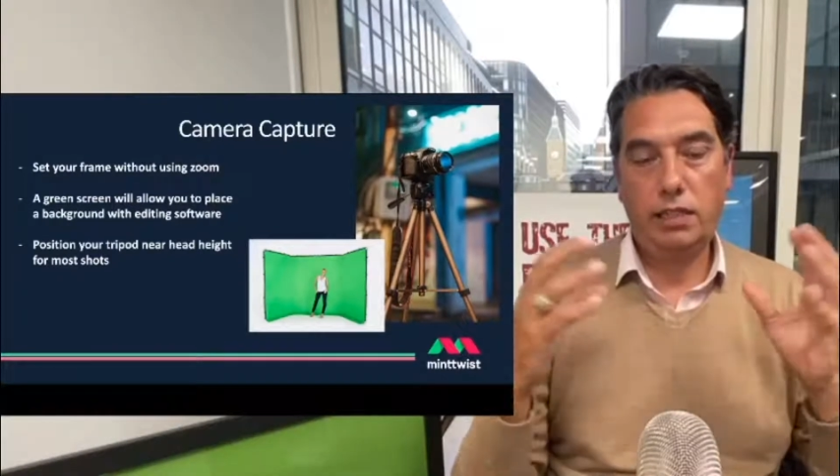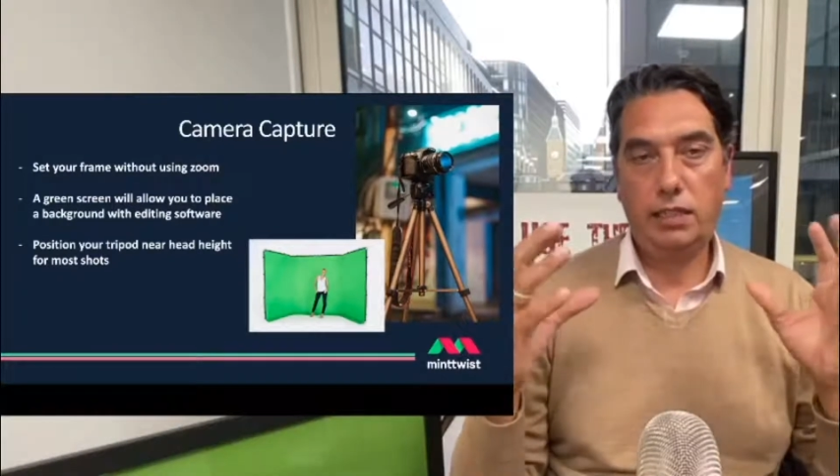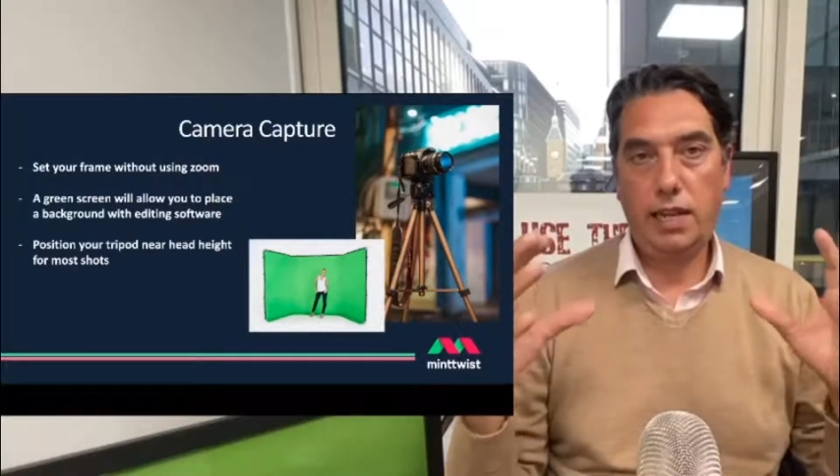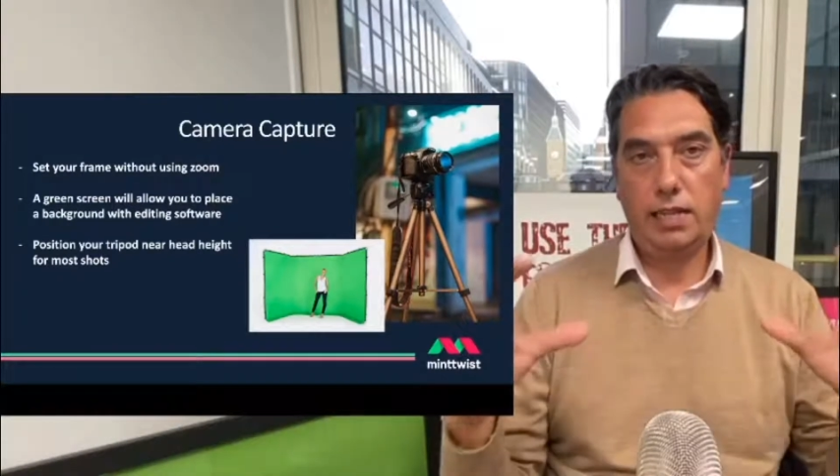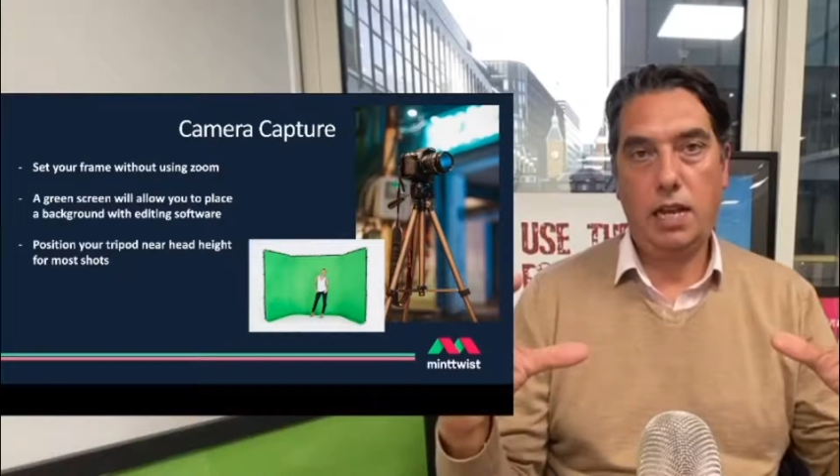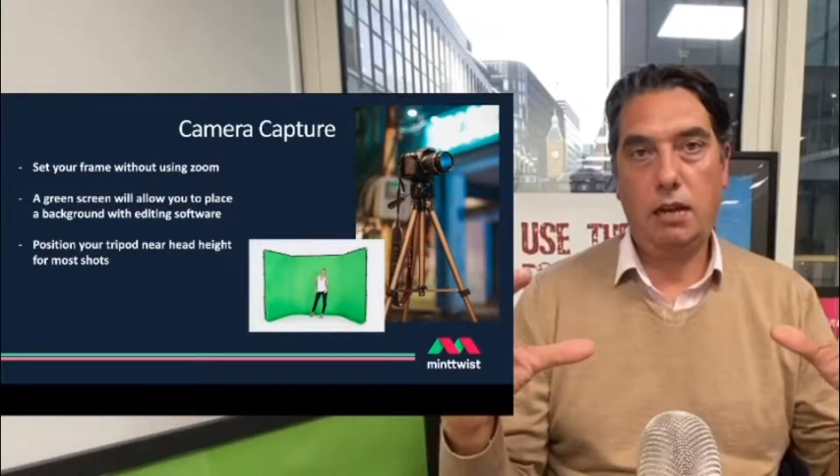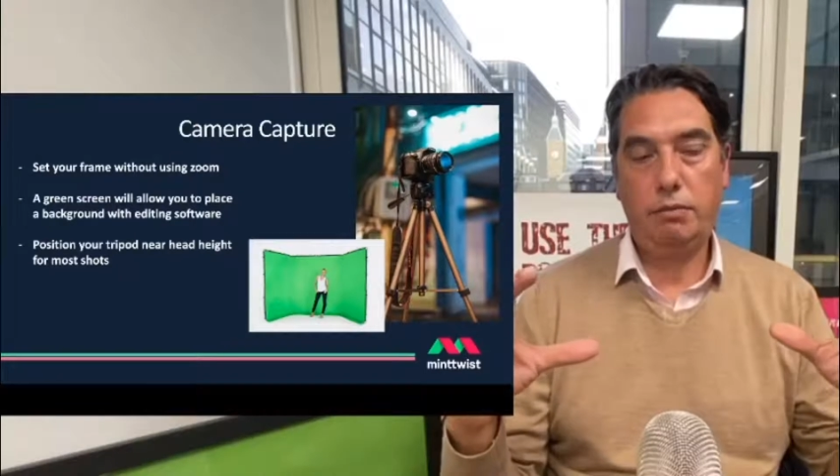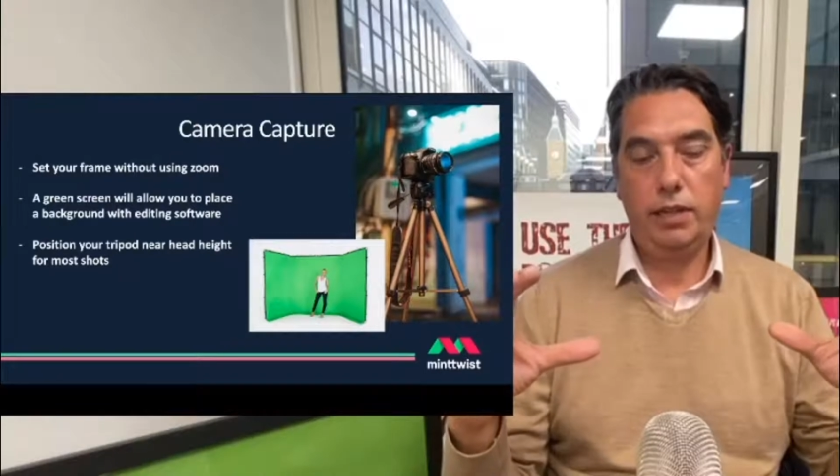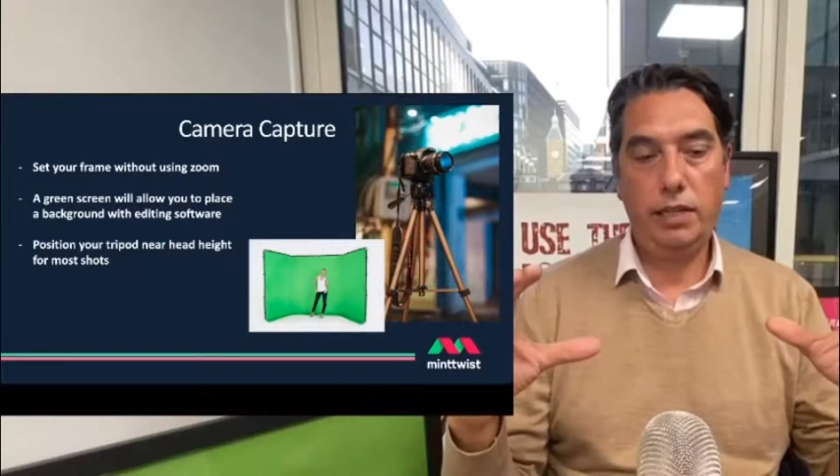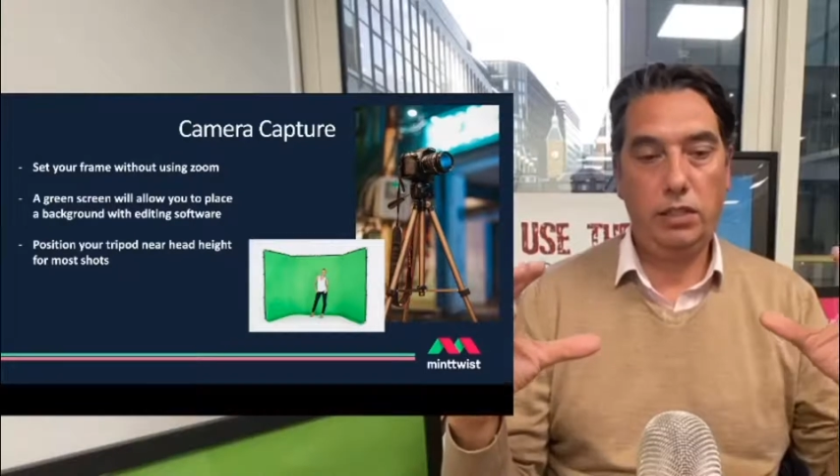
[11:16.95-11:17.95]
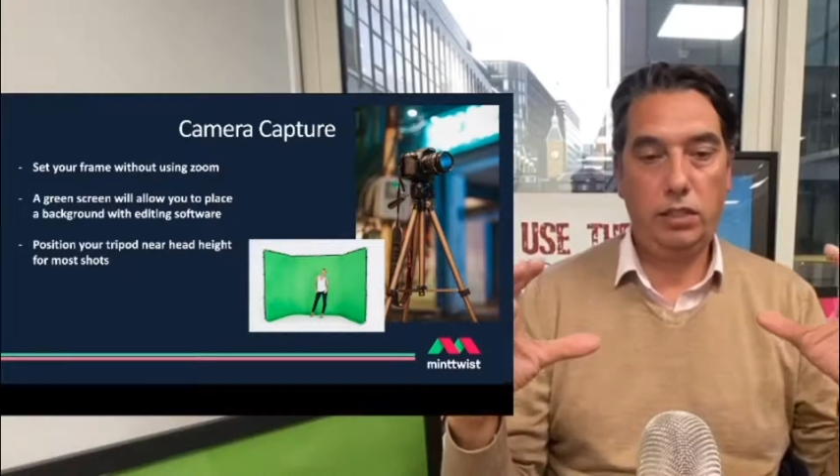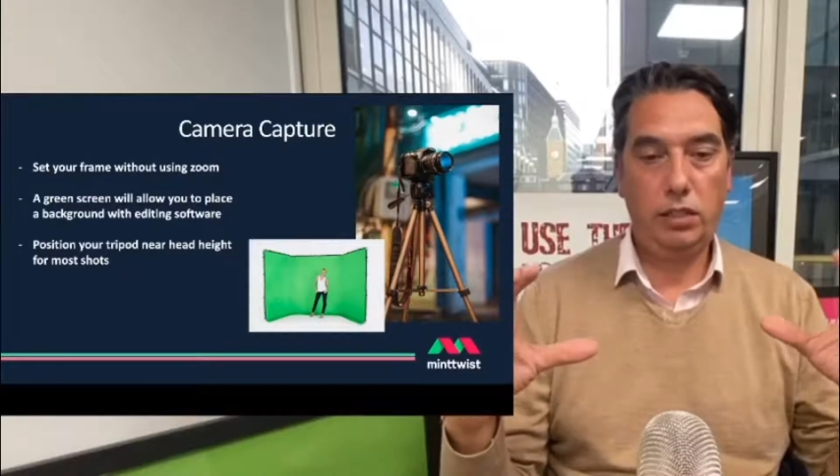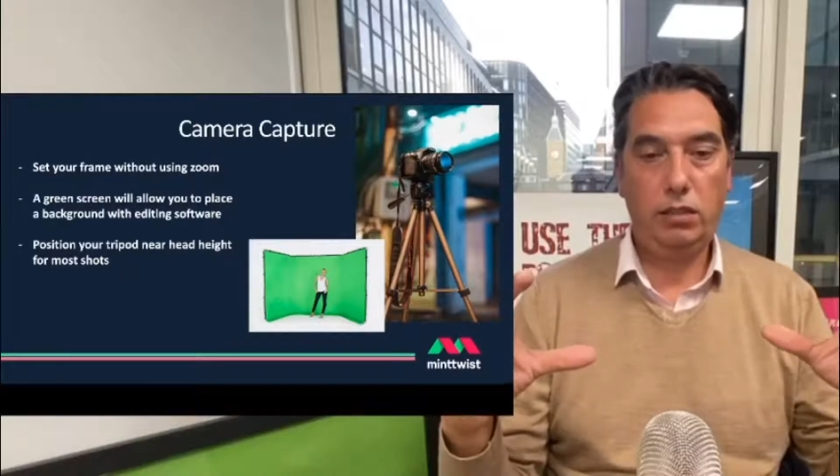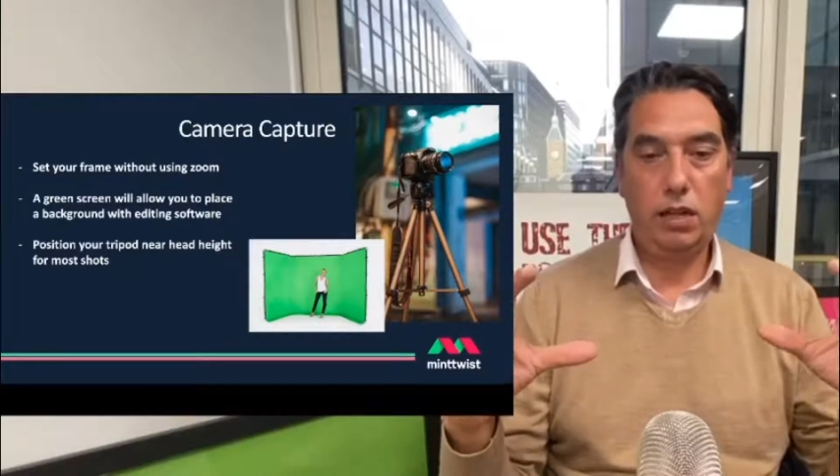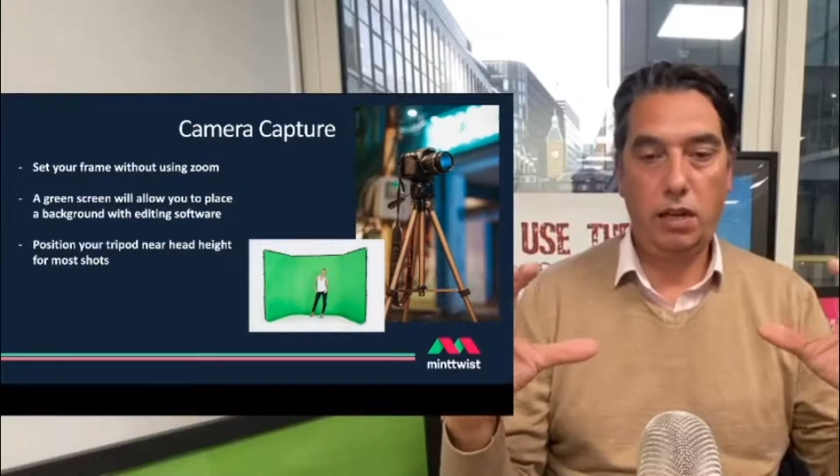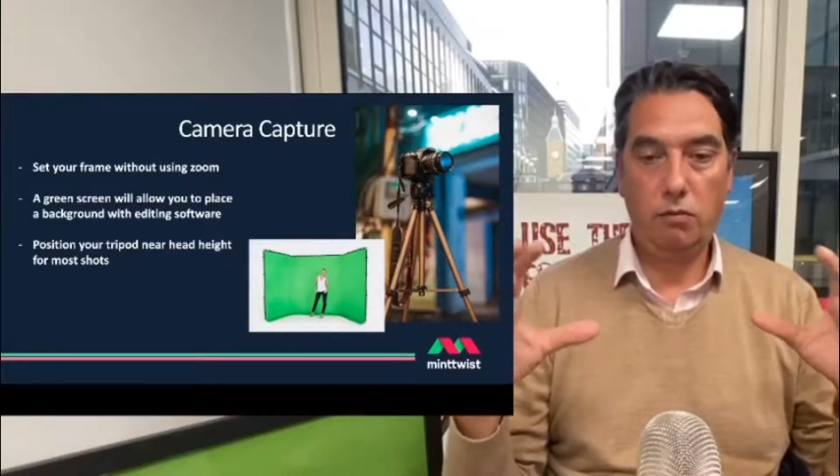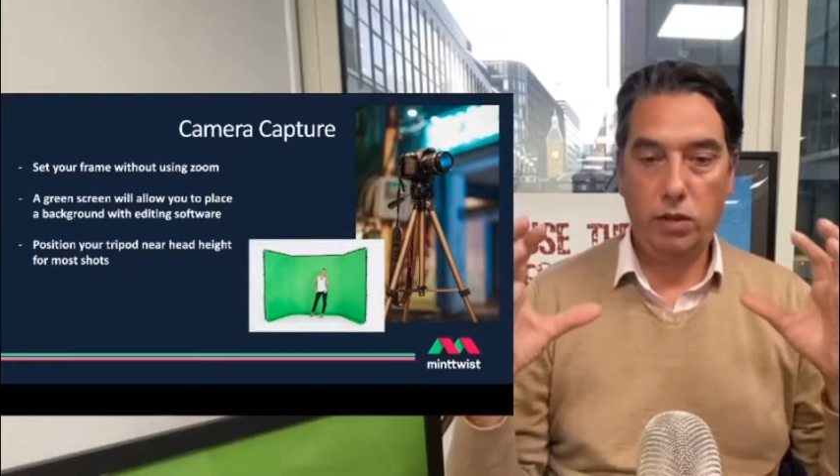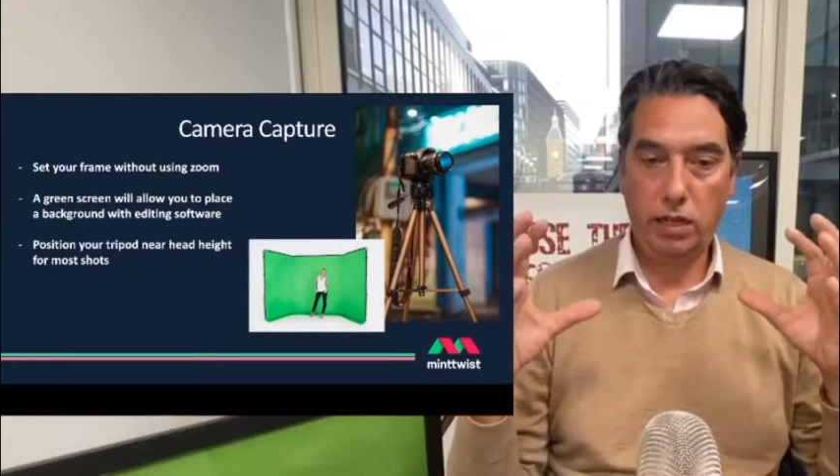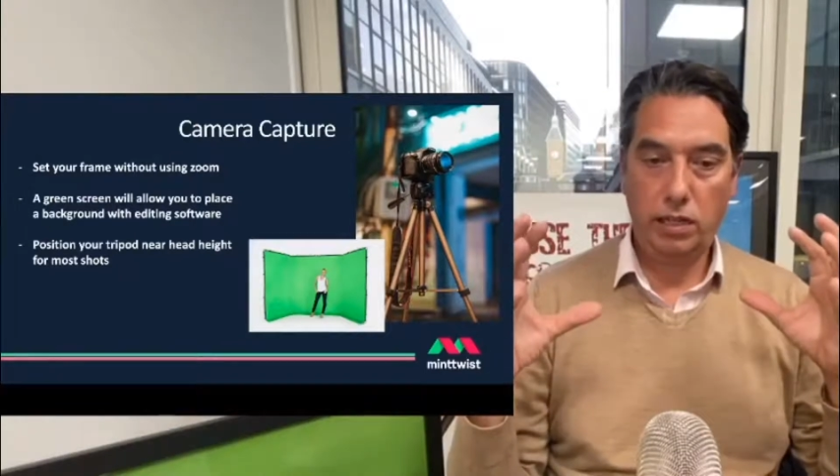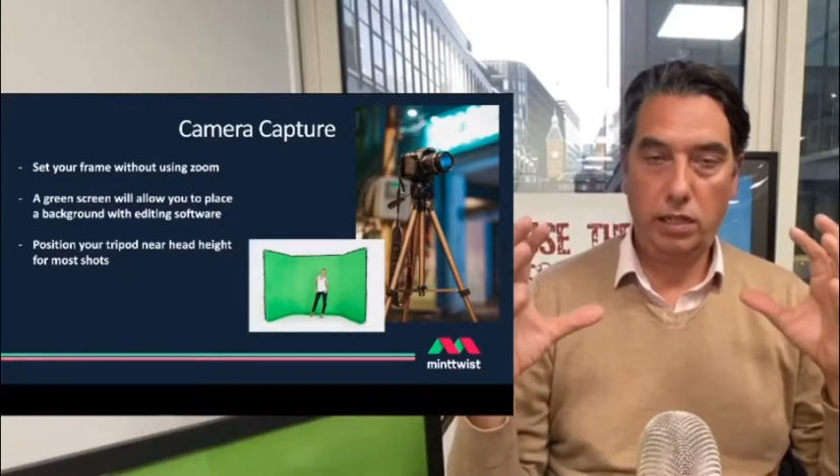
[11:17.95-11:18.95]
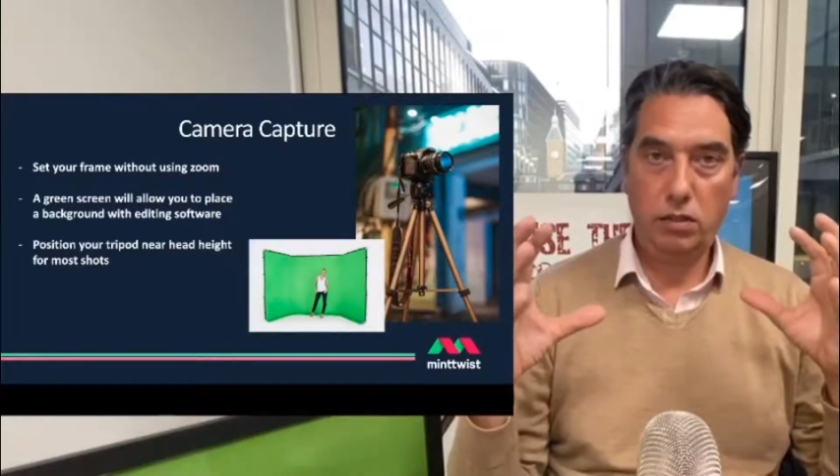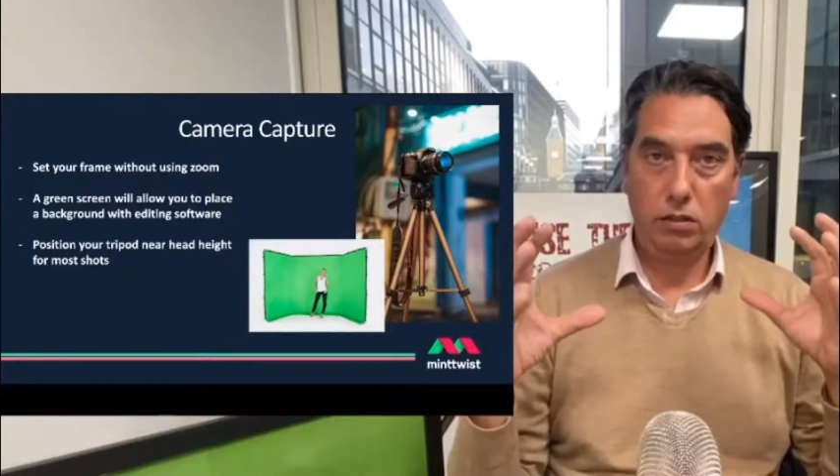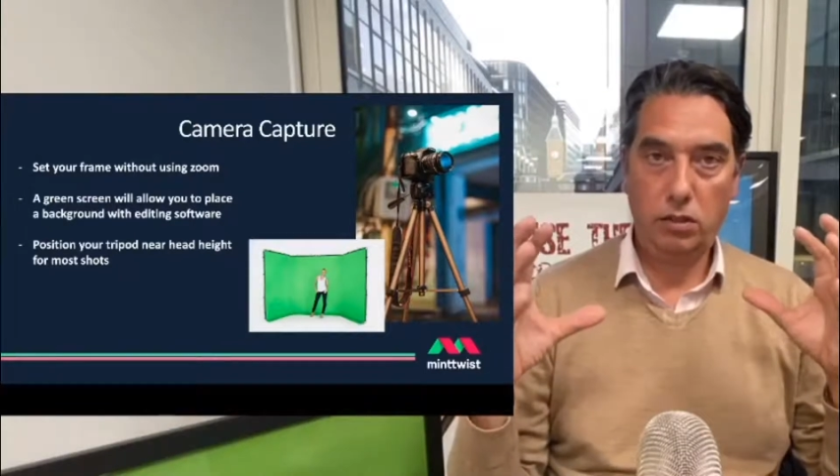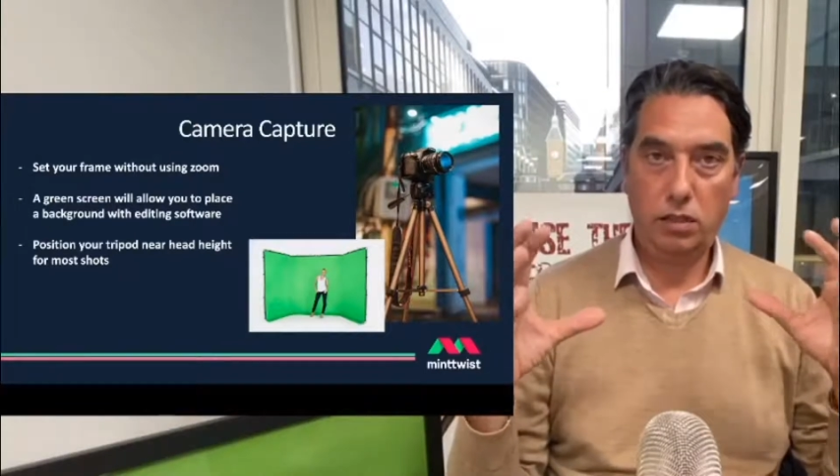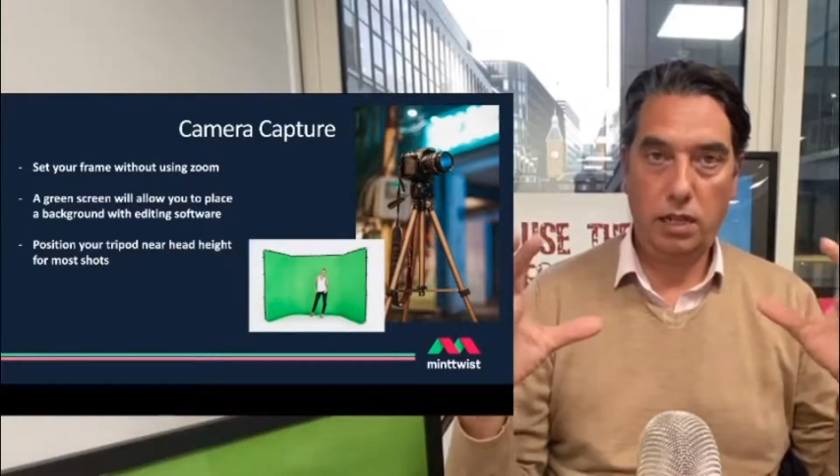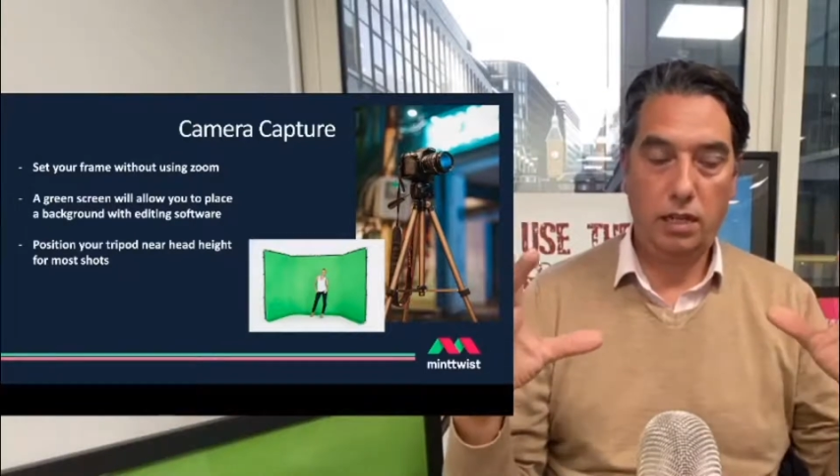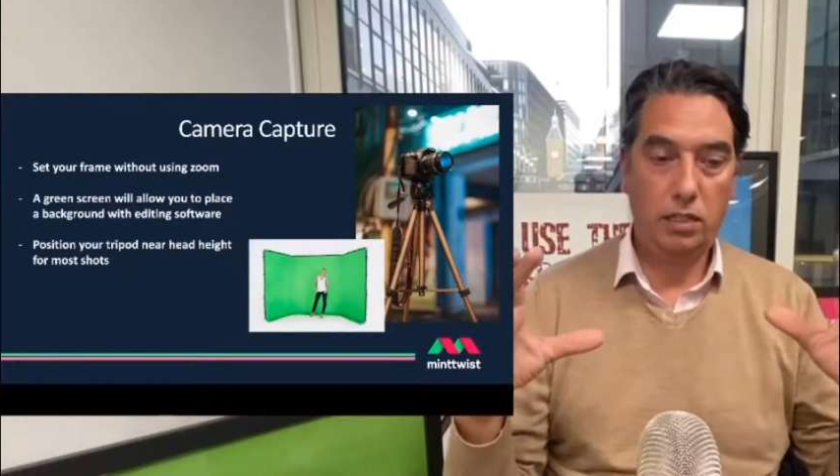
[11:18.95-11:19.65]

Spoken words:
set up in a studio and we're going to use